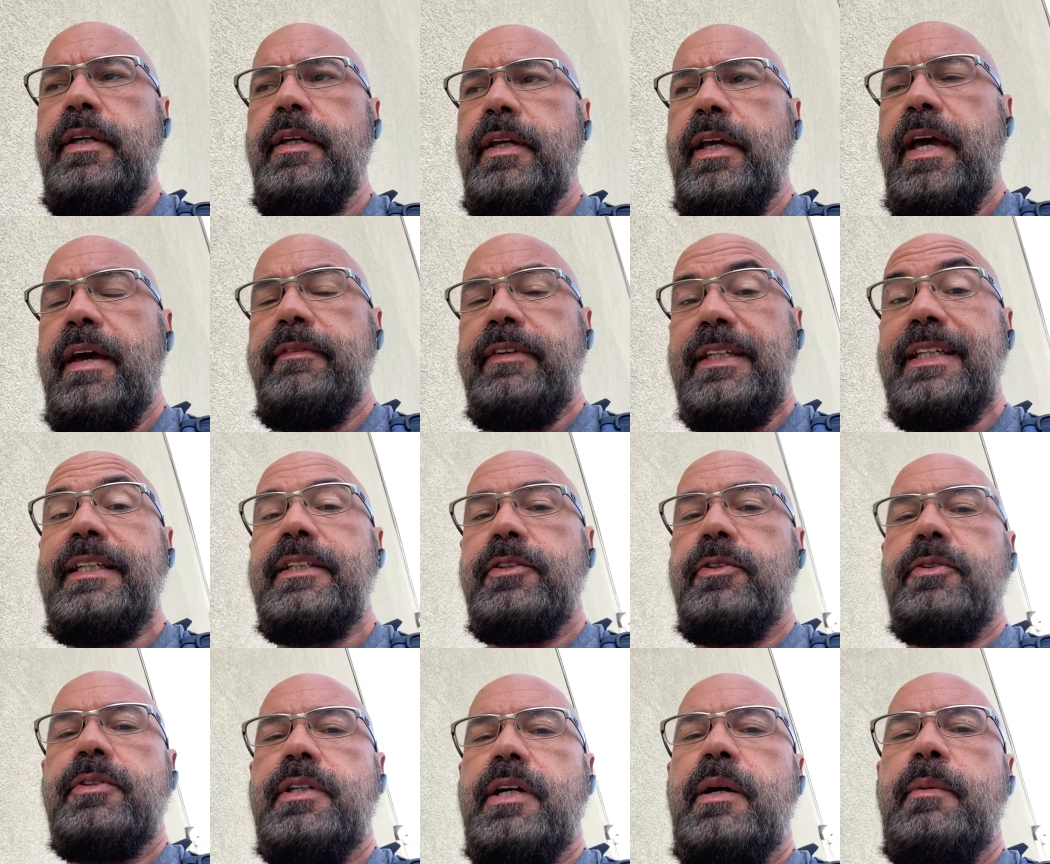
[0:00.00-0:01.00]
having an
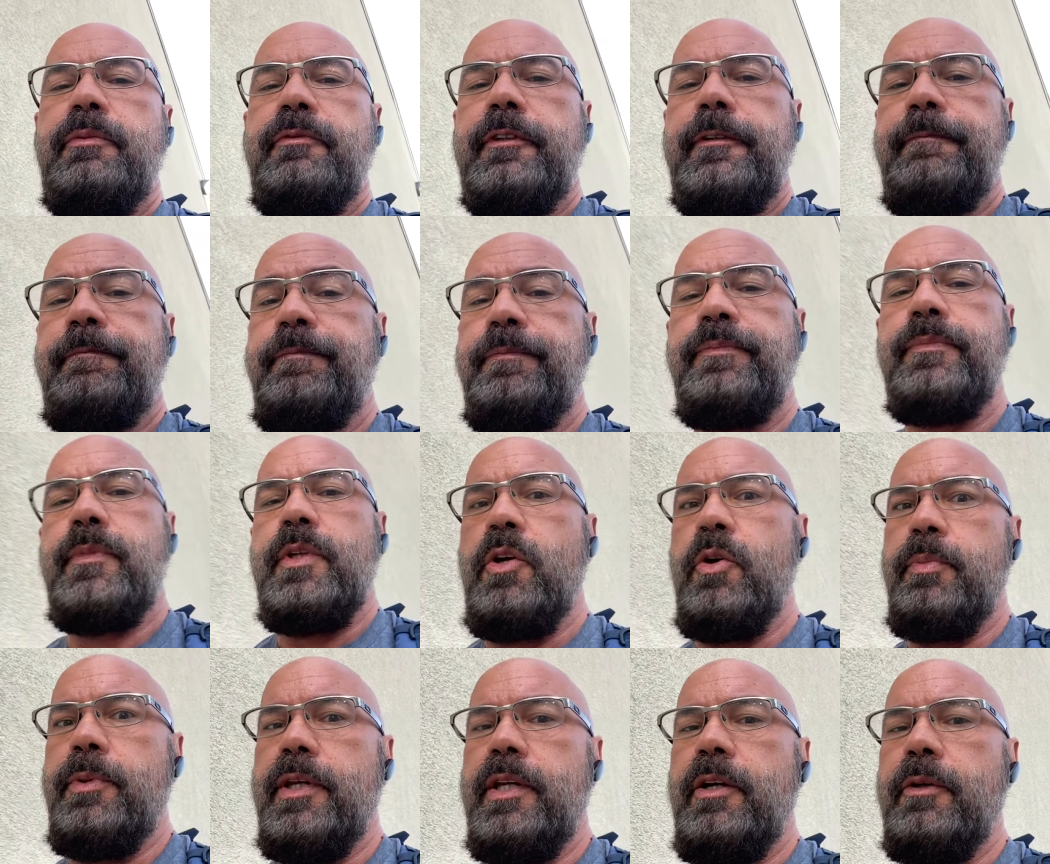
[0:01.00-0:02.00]
easier time of it.
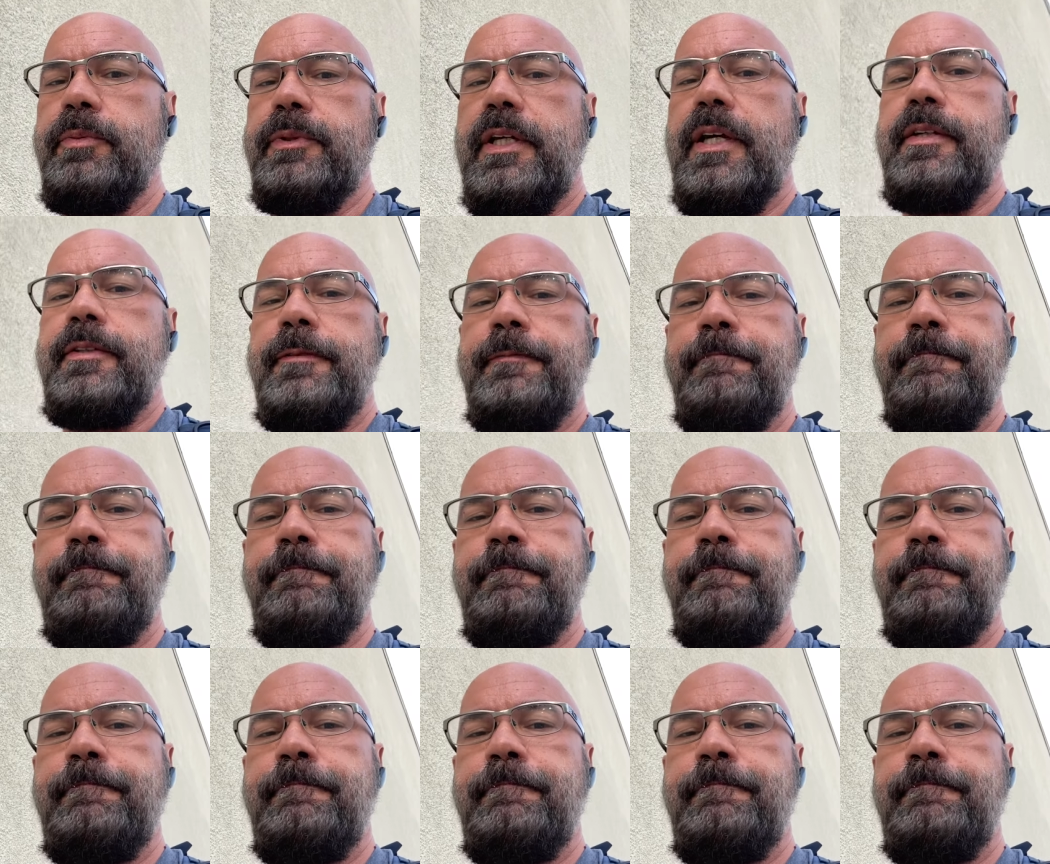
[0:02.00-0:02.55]
Hope that helps, guys.